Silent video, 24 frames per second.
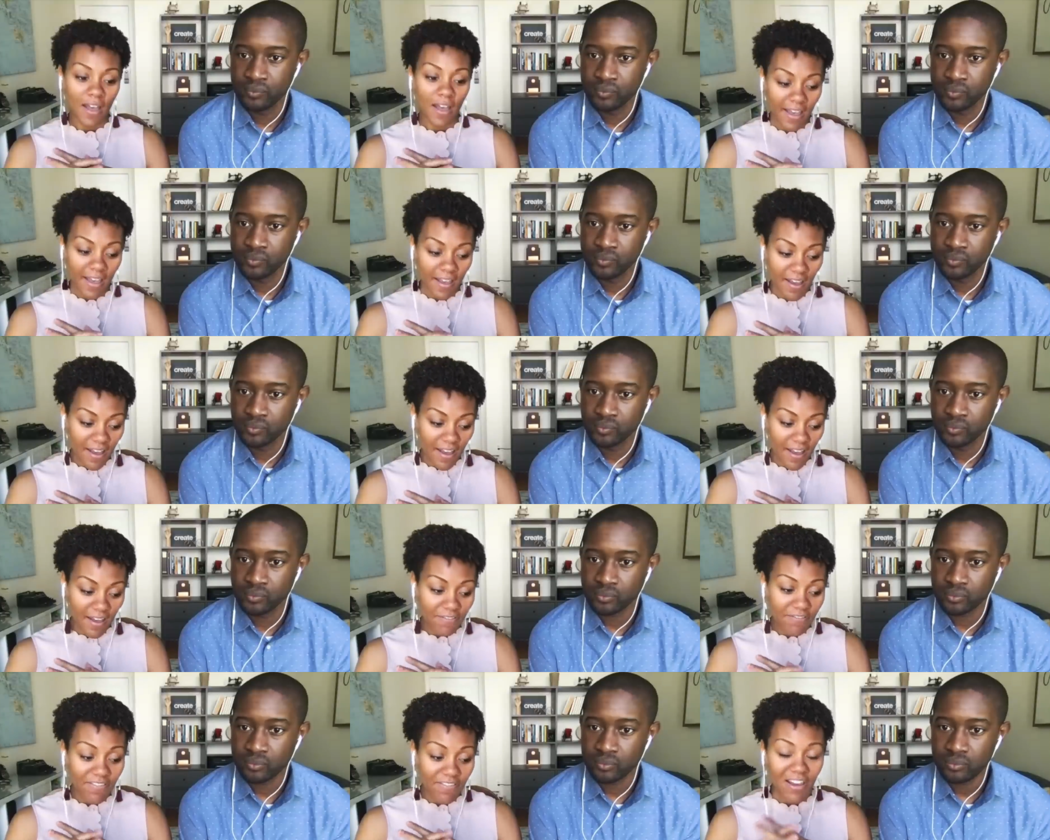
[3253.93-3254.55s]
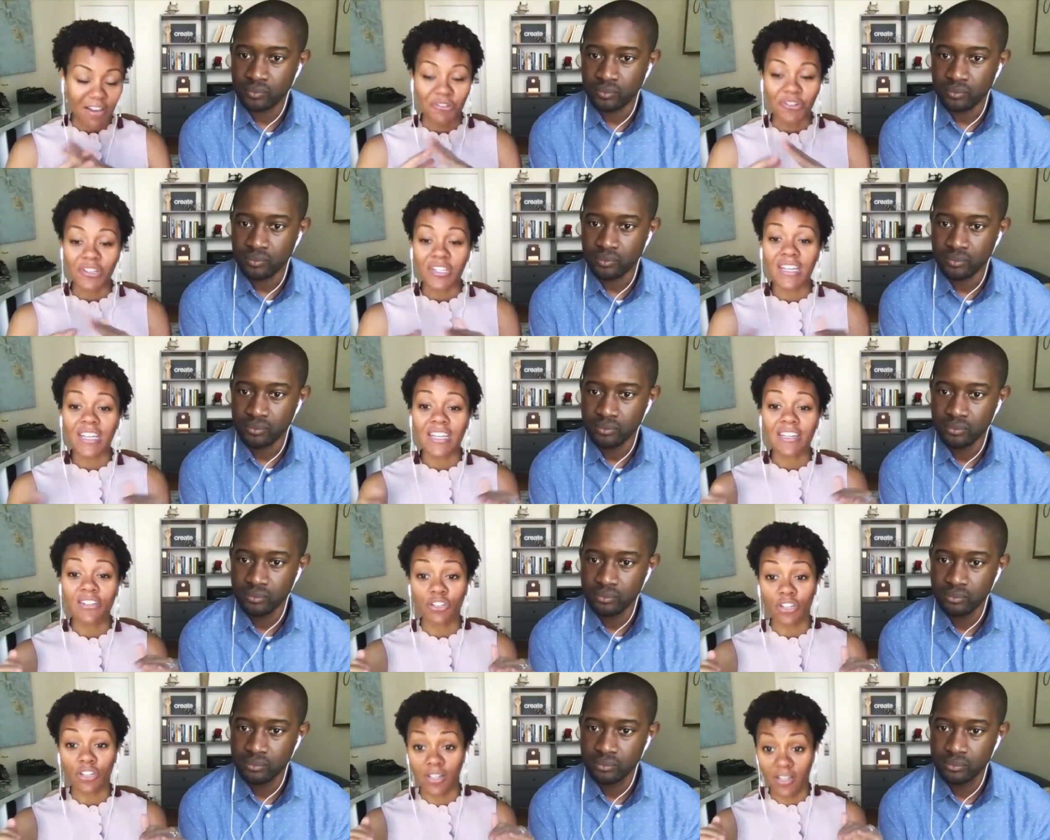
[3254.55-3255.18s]
Speaker 1: uh,
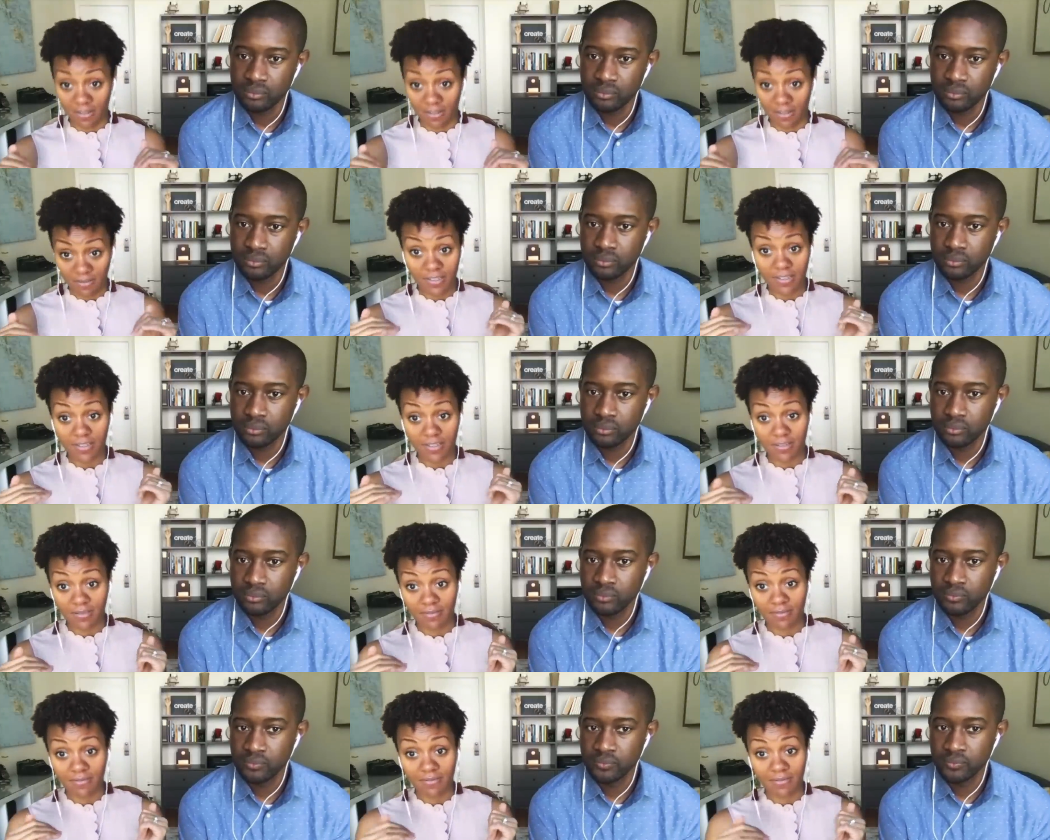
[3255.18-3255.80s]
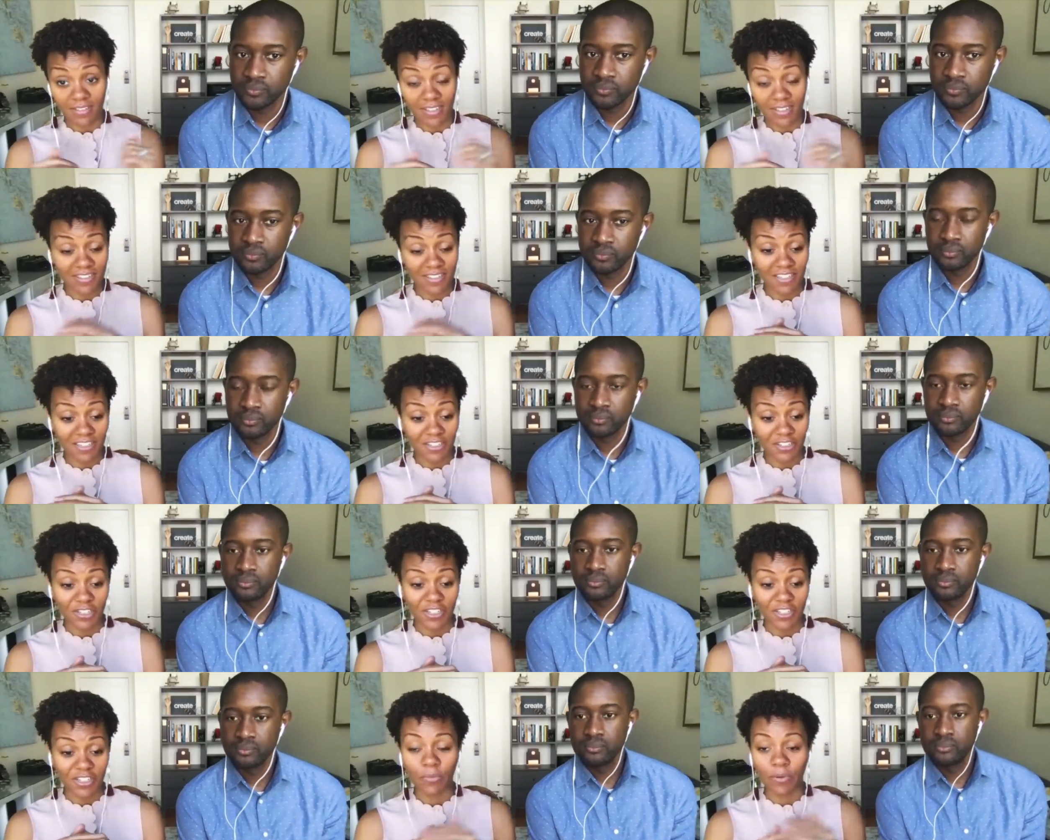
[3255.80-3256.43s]
foundations
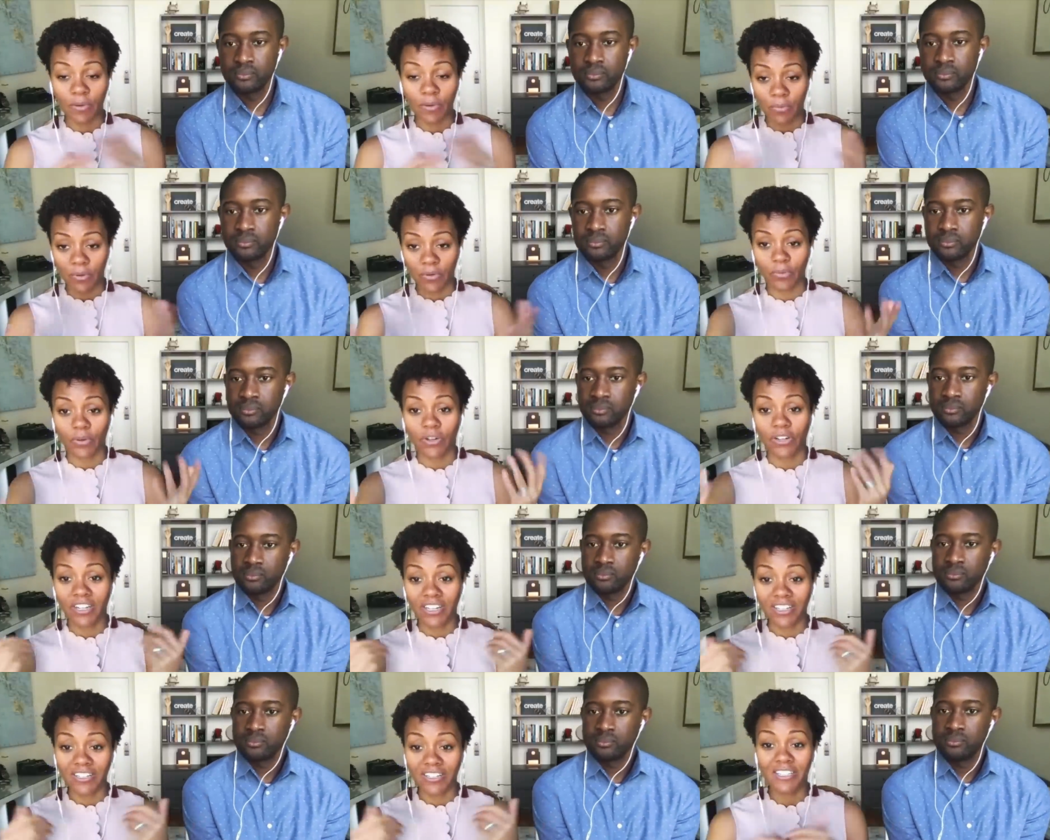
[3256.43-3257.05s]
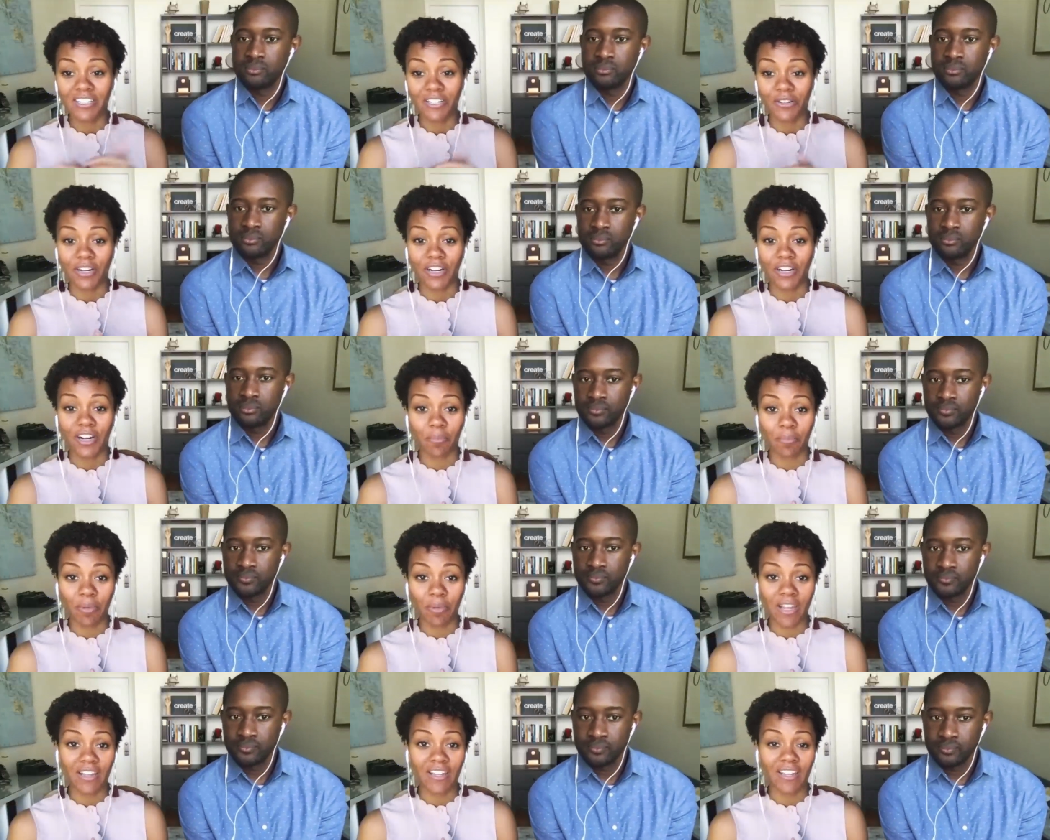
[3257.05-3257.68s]
essentially we, are considering our
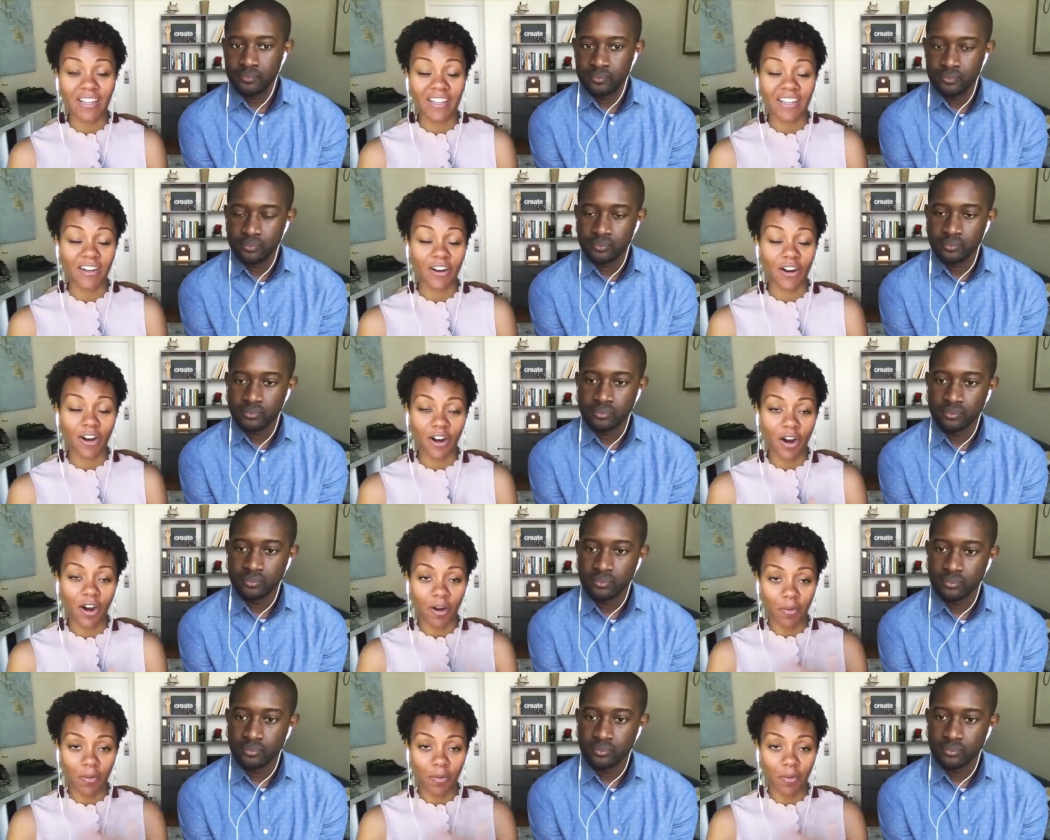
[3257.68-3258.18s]
banking our, our,